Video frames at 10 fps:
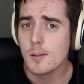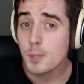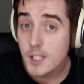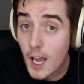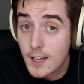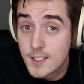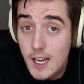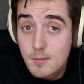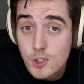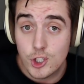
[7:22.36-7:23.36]
But guys,
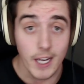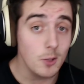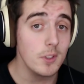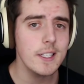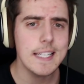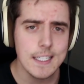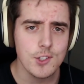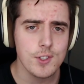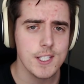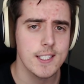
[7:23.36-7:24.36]
I'm genuinely
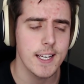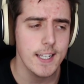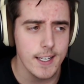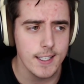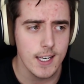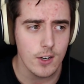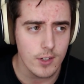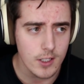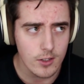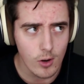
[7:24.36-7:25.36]
interested in
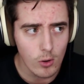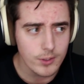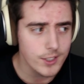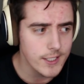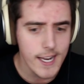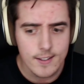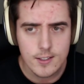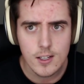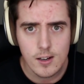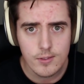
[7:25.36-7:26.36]
hearing your whole
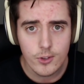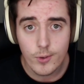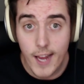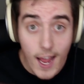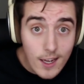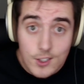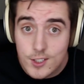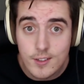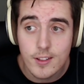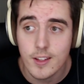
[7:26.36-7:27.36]
stance on the
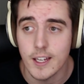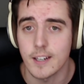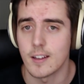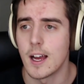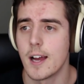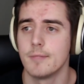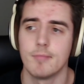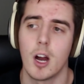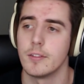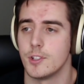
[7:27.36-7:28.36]
reaction thing.
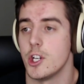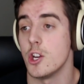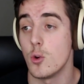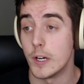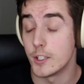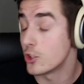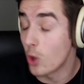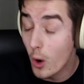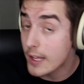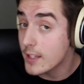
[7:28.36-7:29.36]
Um, are, uh, do you
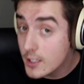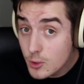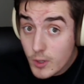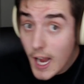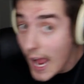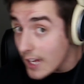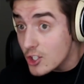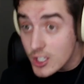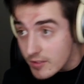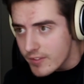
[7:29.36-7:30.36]
enjoy these
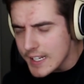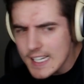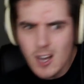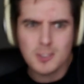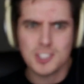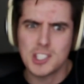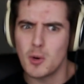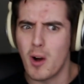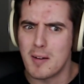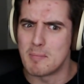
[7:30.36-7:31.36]
reaction videos? Do
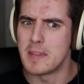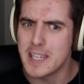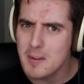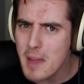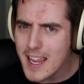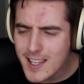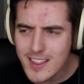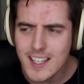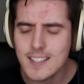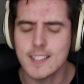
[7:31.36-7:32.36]
you want me to make
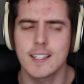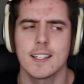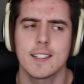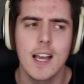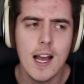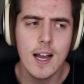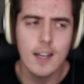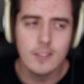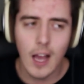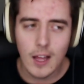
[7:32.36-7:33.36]
these? Because
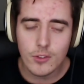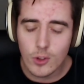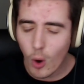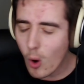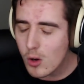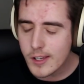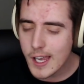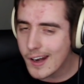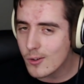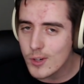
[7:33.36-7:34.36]
the whole
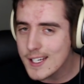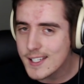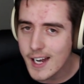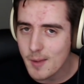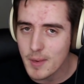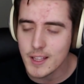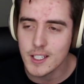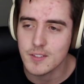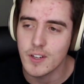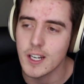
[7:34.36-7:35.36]
kind of reason I made
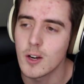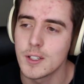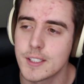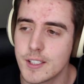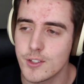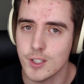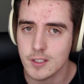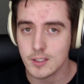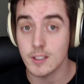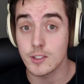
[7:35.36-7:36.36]
this video is to
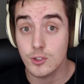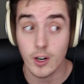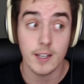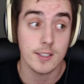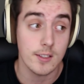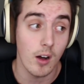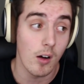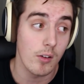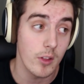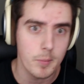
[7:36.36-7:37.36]
just address
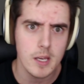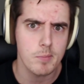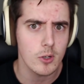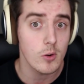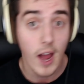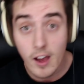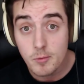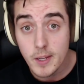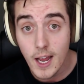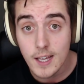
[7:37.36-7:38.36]
all the people who
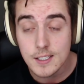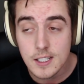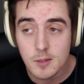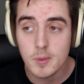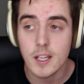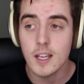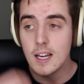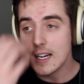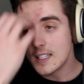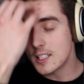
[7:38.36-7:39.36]
have been asking me
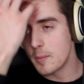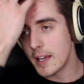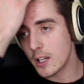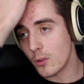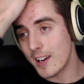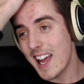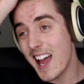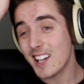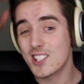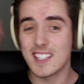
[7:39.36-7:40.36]
to make a
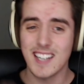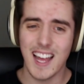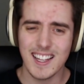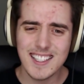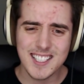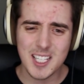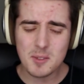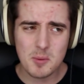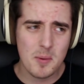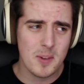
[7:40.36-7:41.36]
reaction. It
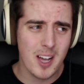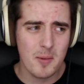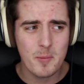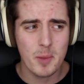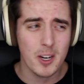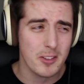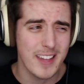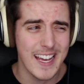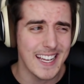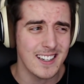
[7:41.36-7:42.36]
seems to be becoming a bigger
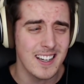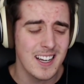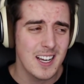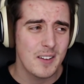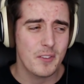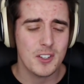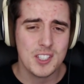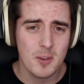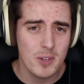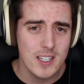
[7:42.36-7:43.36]
thing for
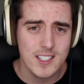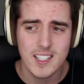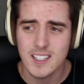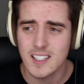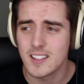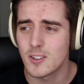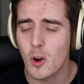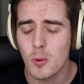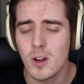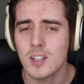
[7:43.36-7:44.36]
some reason in the
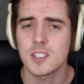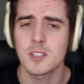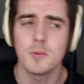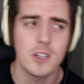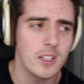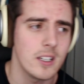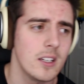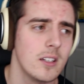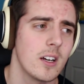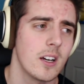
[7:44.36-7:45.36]
Roblox
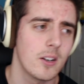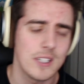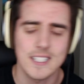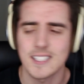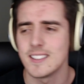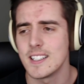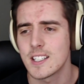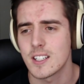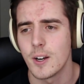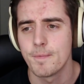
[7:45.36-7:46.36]
community uh,
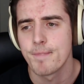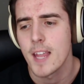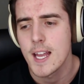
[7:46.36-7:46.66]
recently, so...